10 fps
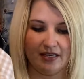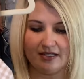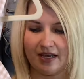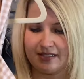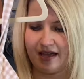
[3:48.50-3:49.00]
It
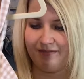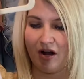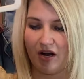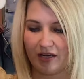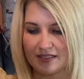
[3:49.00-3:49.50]
does have
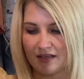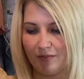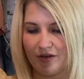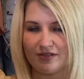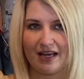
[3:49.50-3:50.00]
pockets on
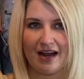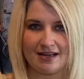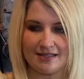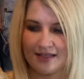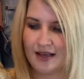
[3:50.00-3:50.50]
both
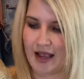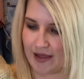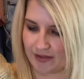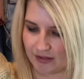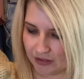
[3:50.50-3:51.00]
sides,
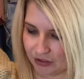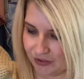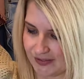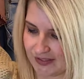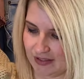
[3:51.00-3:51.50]
and then the little
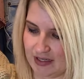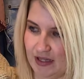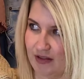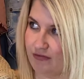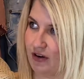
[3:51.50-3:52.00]
slit in
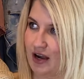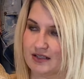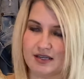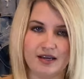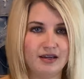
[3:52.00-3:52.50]
the
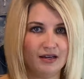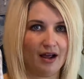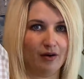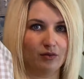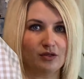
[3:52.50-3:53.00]
front and
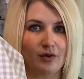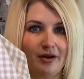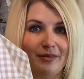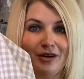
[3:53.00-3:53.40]
I was wearing my